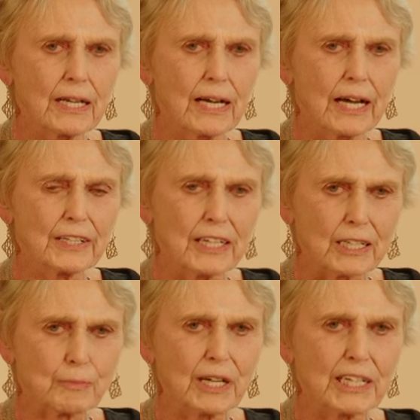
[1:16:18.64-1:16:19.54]

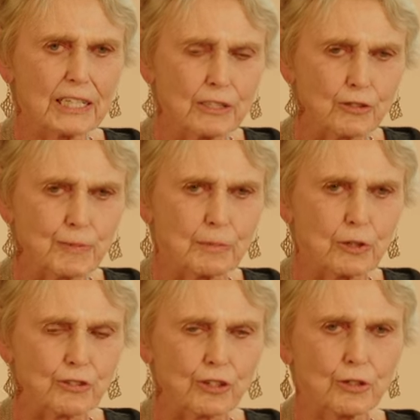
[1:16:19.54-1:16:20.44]
unlike my English
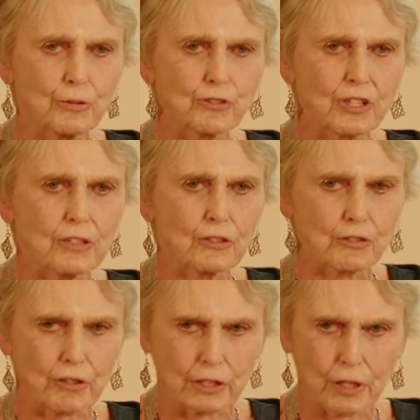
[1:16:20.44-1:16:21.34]
publisher, who said this is
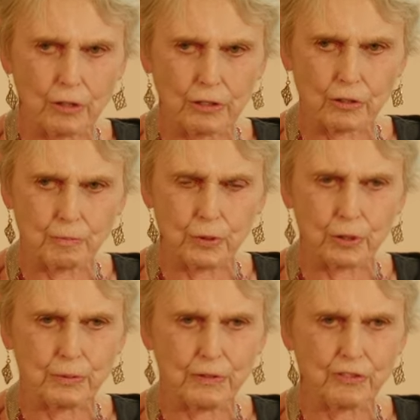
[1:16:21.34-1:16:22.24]
the longest
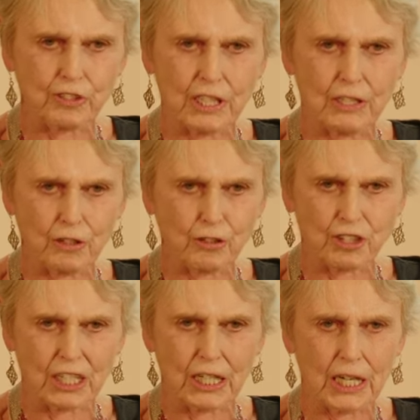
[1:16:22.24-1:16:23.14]
book we've seen this
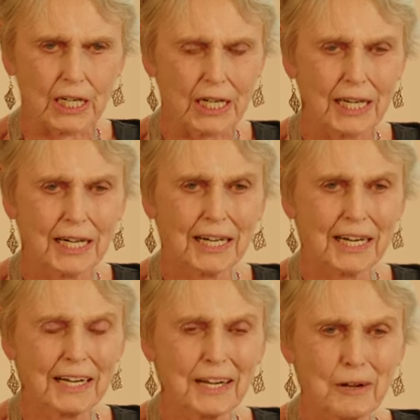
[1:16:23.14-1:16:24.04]
year,
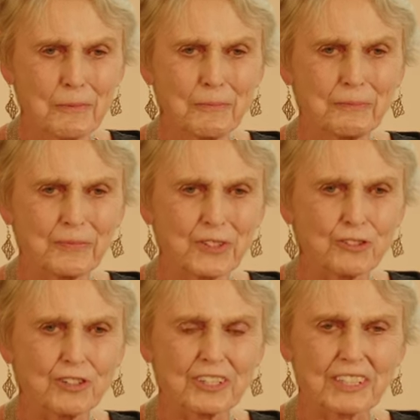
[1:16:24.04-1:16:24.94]

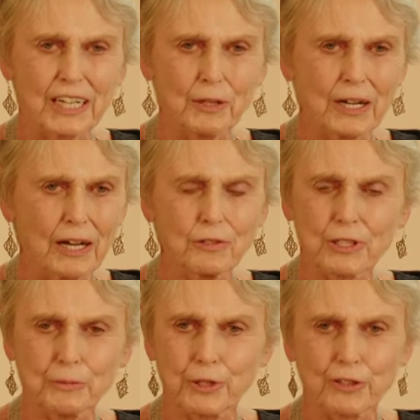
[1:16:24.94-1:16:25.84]
she didn't care how long
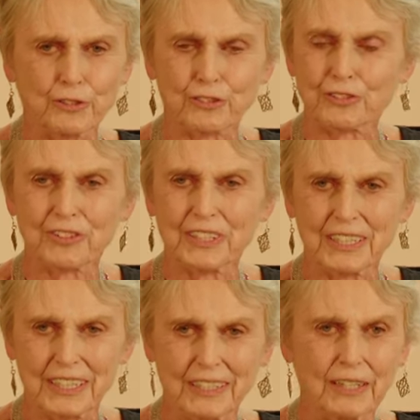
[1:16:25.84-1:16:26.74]
it was.
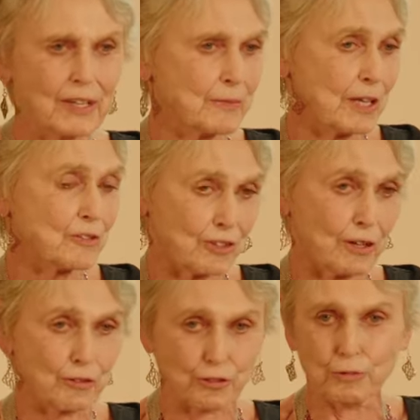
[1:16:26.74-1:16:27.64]
That
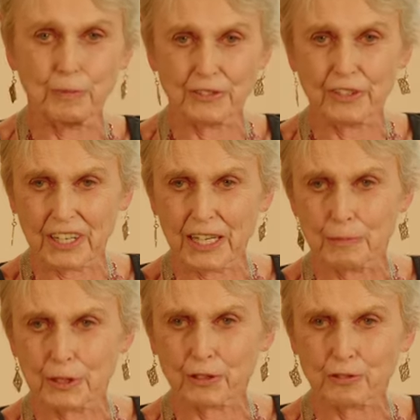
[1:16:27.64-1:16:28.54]
sounds stupid today
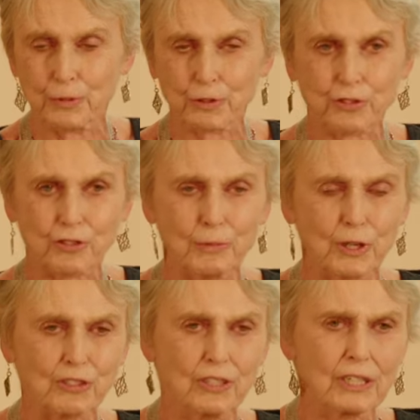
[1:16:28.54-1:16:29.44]
because books are so
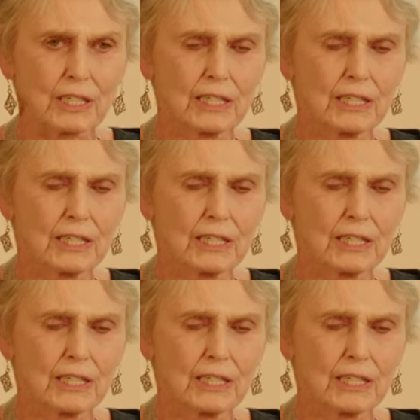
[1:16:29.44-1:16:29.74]
much longer.